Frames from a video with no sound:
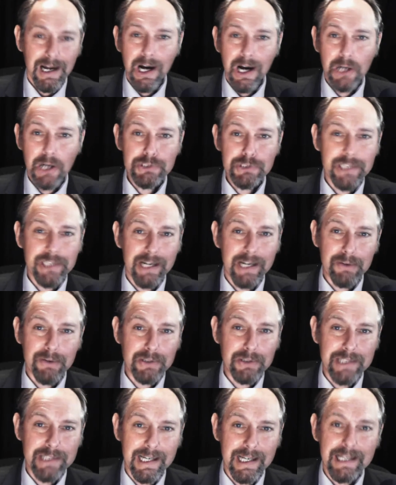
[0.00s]
Oh dear,
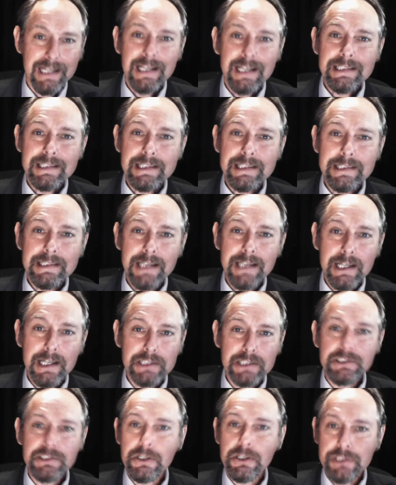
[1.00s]
oh dear, this is like
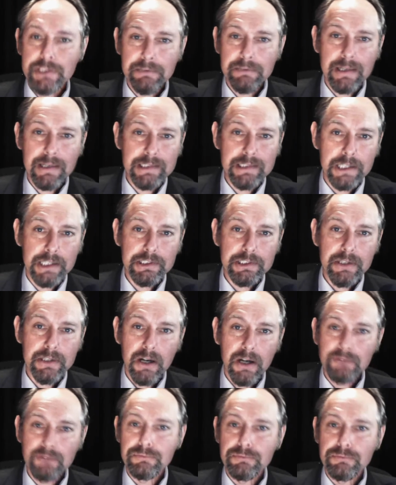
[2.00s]
a dodgy rendition
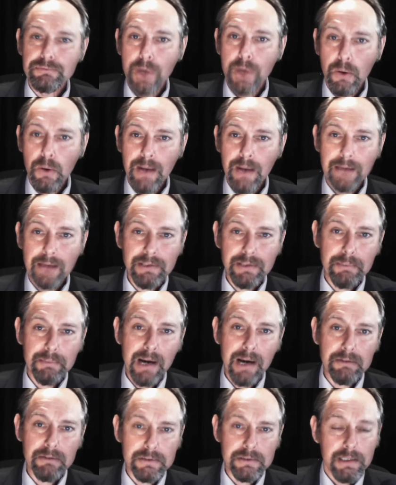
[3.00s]
of Roll Out the
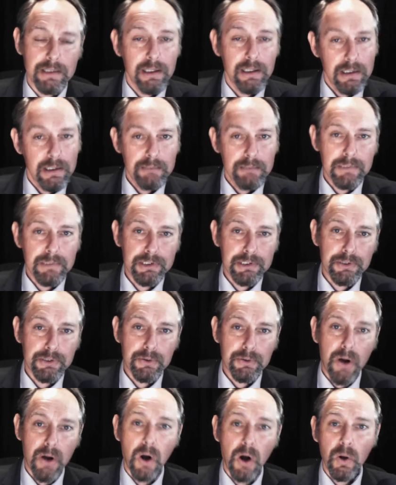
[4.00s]
Barrel.
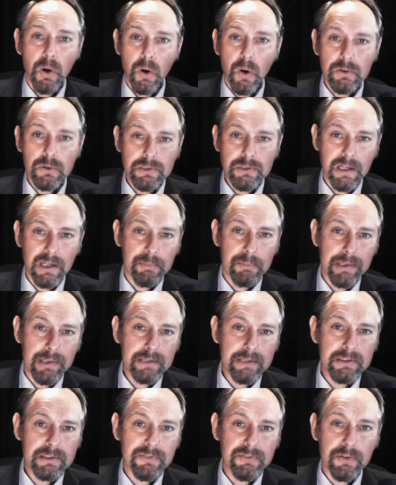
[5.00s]
Monsieur Hollande
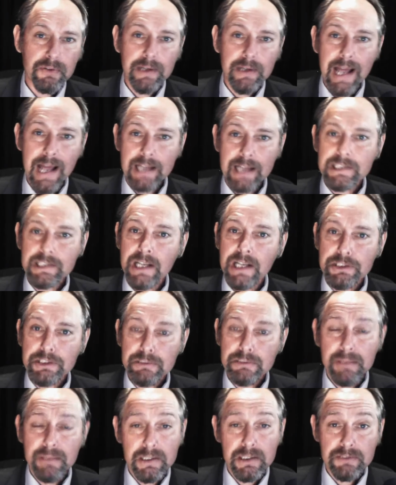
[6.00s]
appeals for an extension
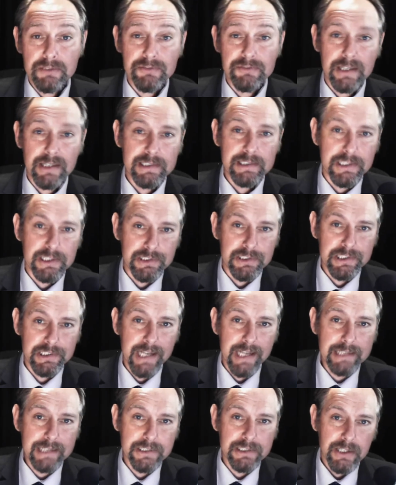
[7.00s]
because France is
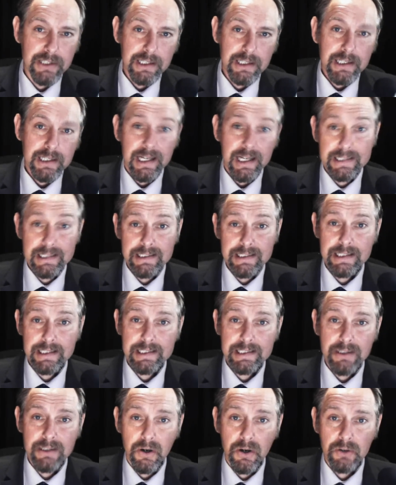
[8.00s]
Skint.
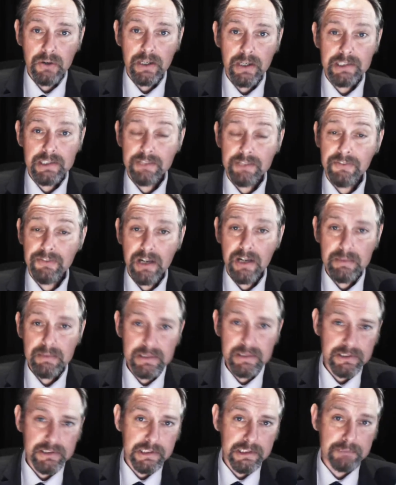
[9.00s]
Italy's on a
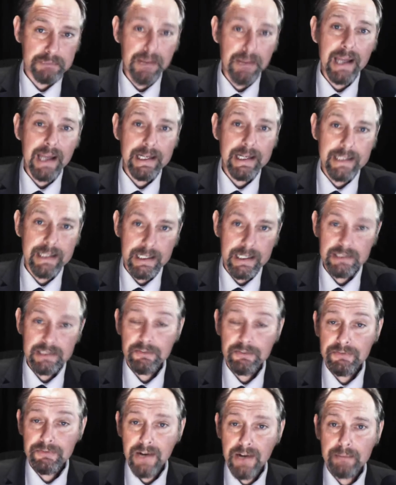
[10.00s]
deferment, Spain is
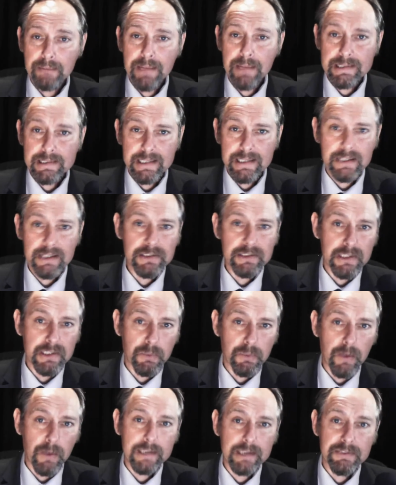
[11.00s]
fragmenting under the
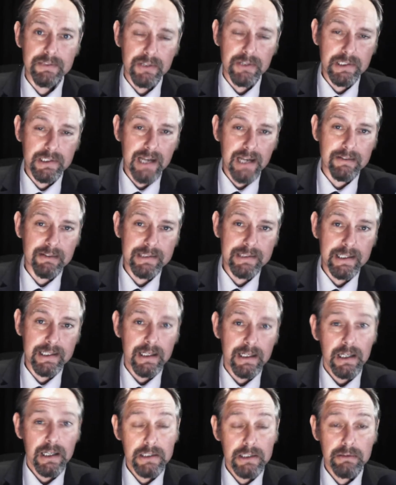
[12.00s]
weight of austerity,
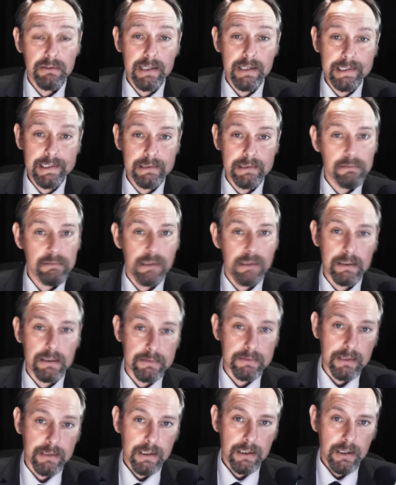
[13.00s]
Greece, well,
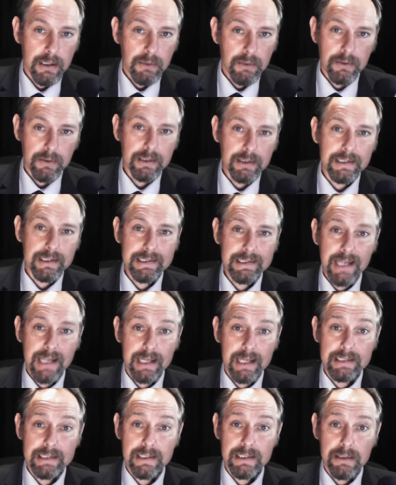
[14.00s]
what can I say,
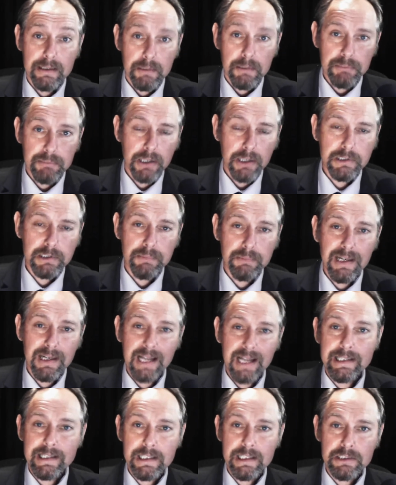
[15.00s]
it's a
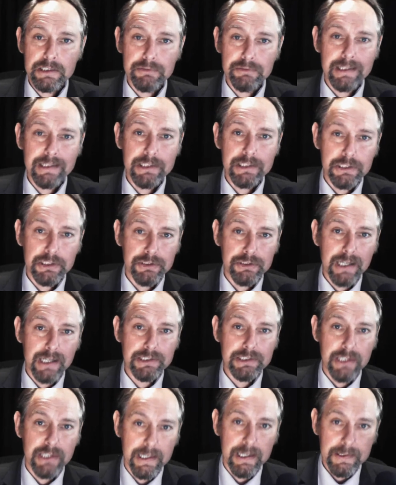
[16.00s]
post-millennium Greek
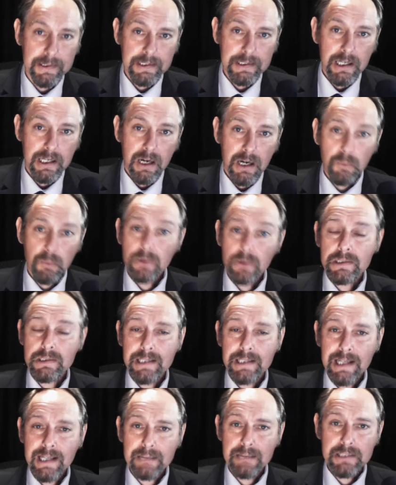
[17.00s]
tragedy. And what are the
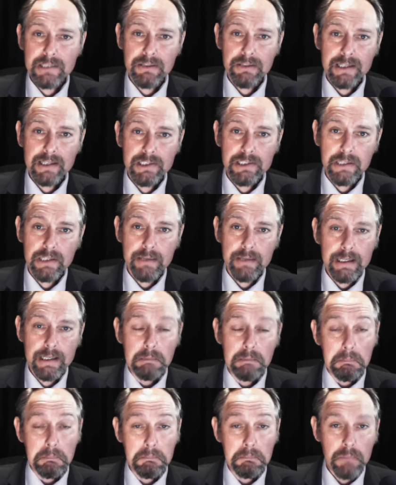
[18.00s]
kleptocrats doing?
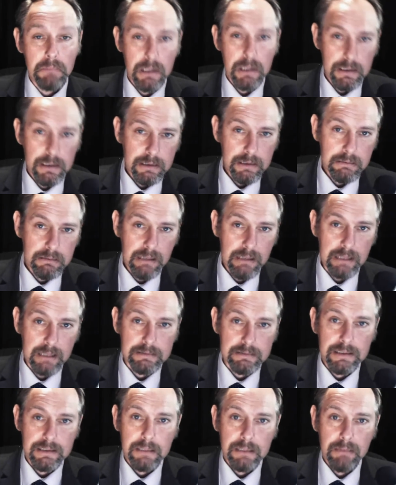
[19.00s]
Well,
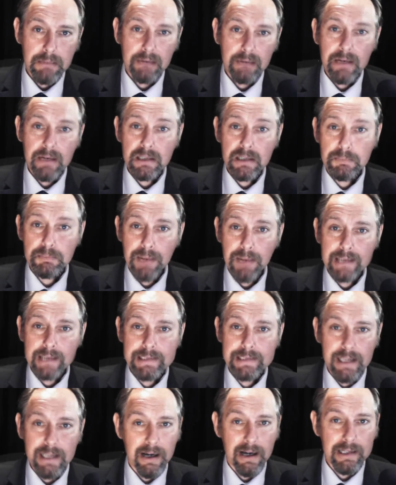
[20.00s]
Mario's back to
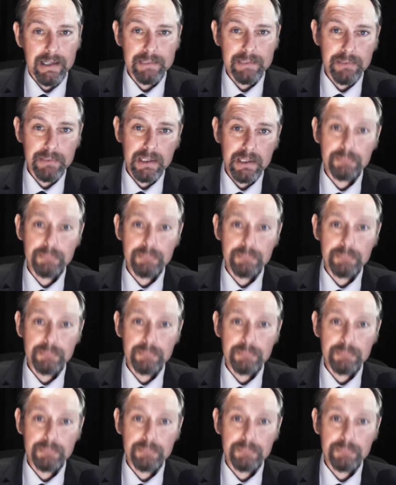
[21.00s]
the Heidelberg